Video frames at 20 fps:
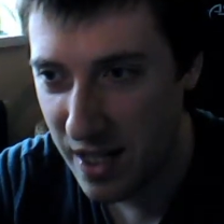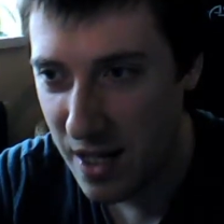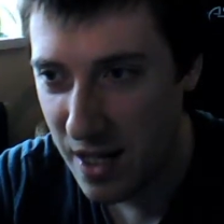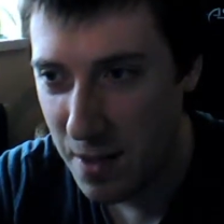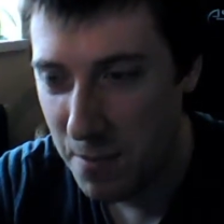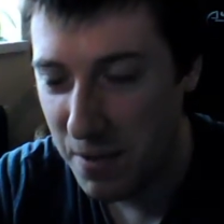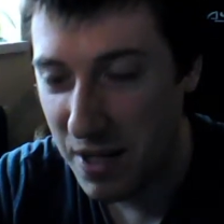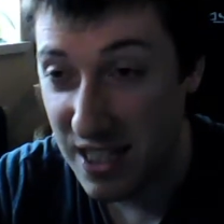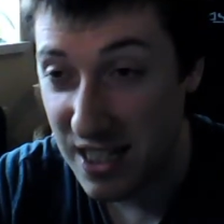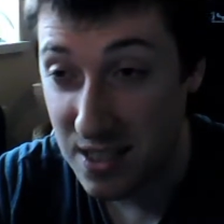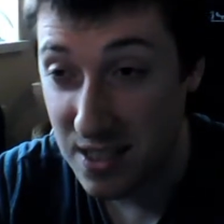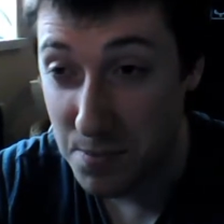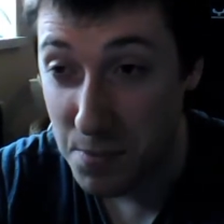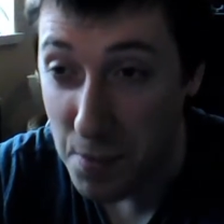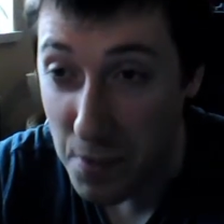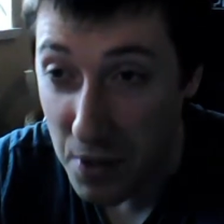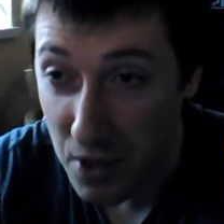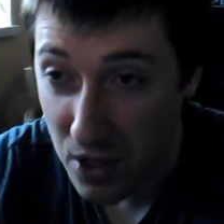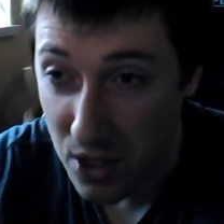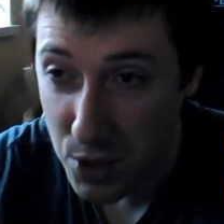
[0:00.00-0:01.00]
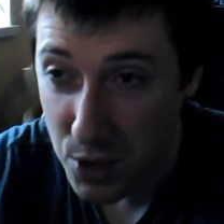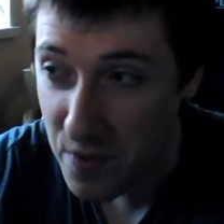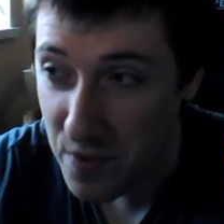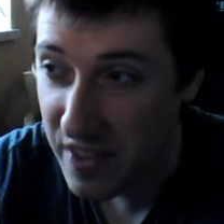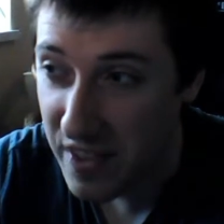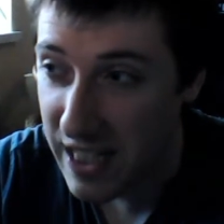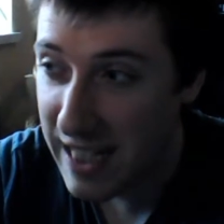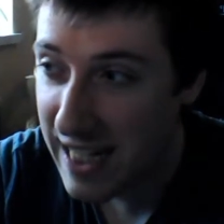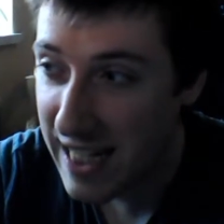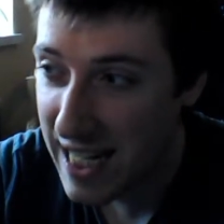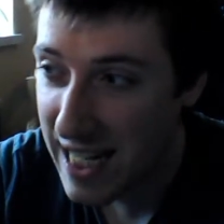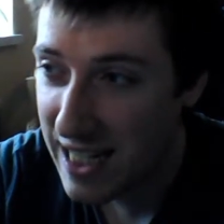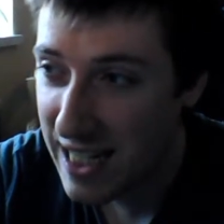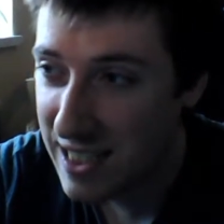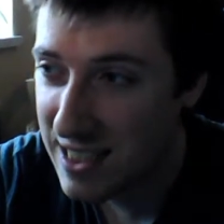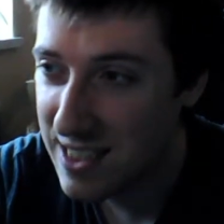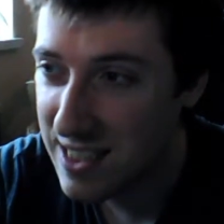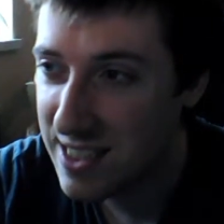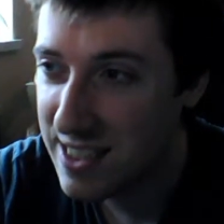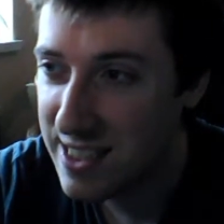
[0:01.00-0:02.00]
Played some Among Us with the
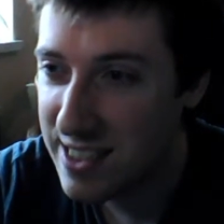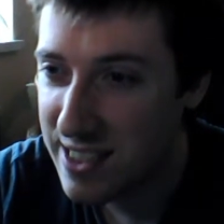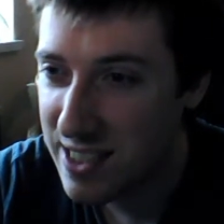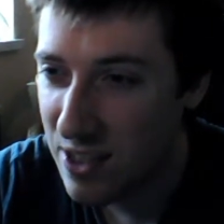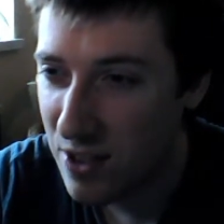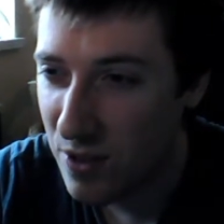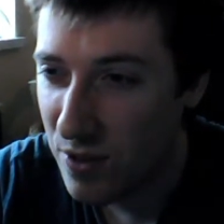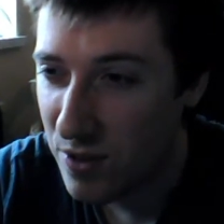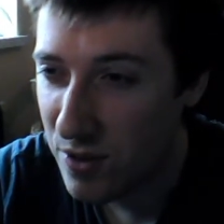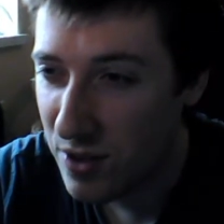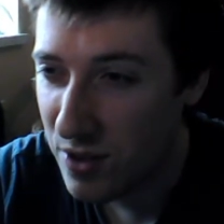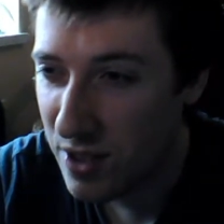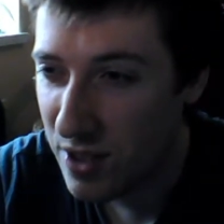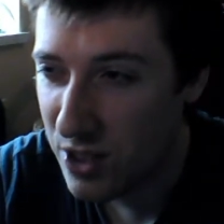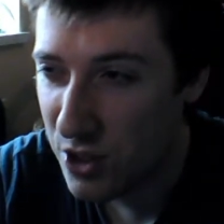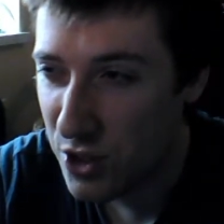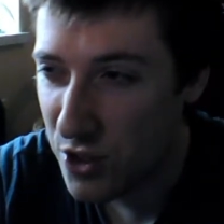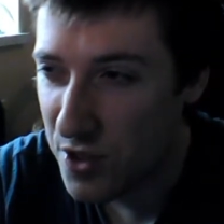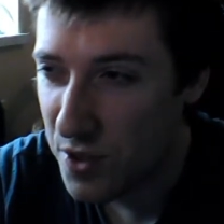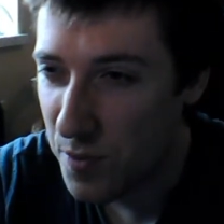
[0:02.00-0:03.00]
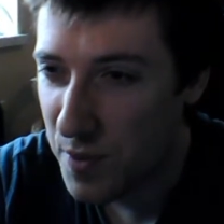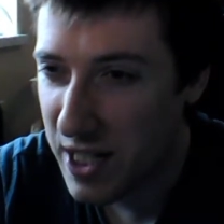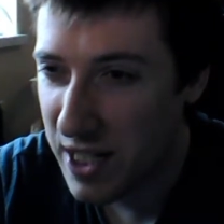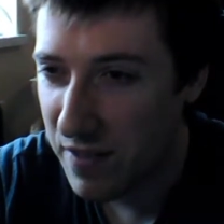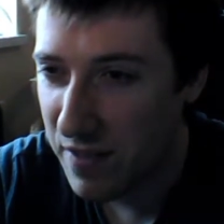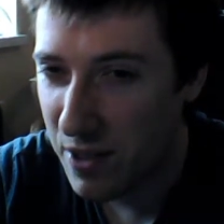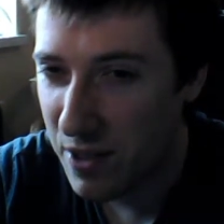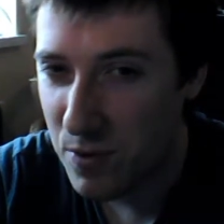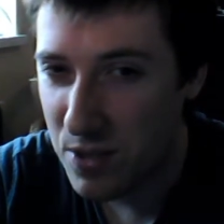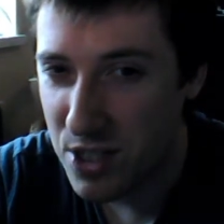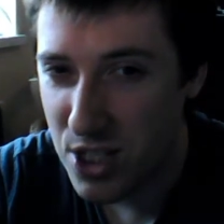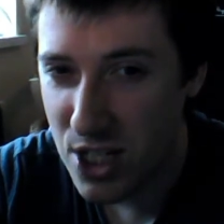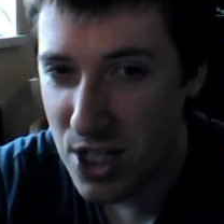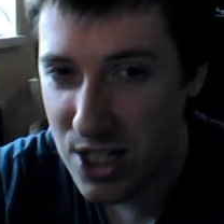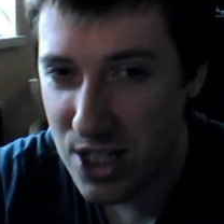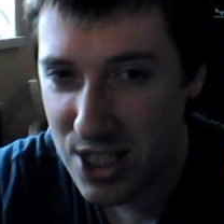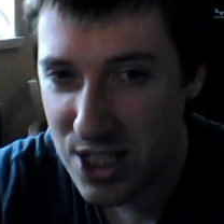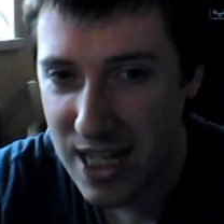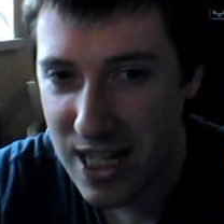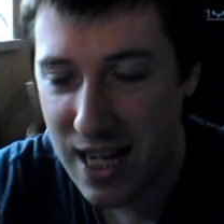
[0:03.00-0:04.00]
lads during the week. I think it was
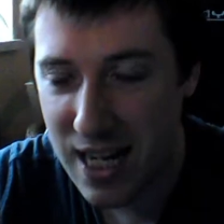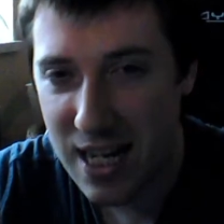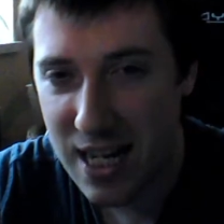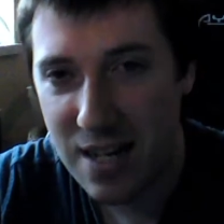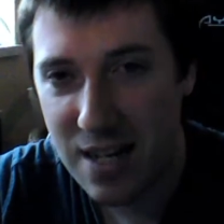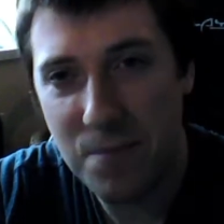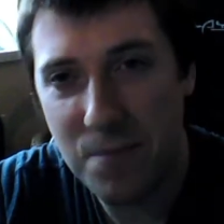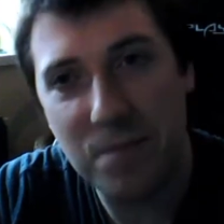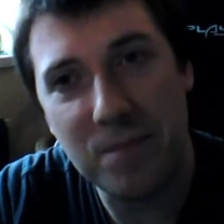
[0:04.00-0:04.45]
Thursday.